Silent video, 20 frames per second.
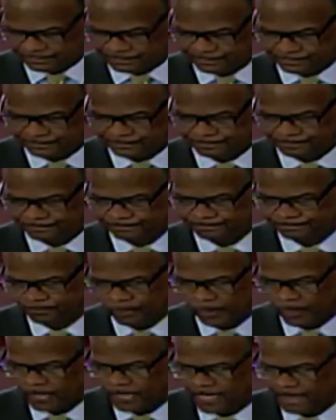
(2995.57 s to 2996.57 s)

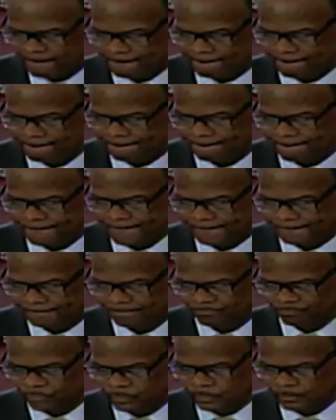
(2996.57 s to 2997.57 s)

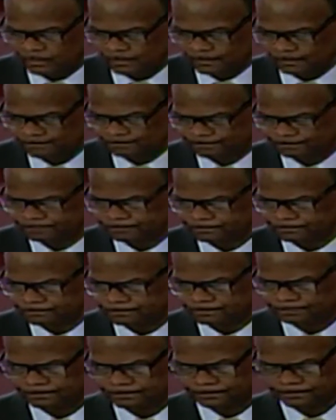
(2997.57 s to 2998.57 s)

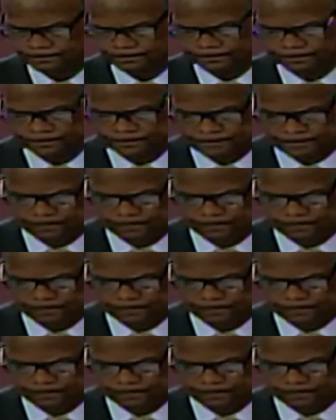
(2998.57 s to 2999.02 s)
No one is speaking in this clip.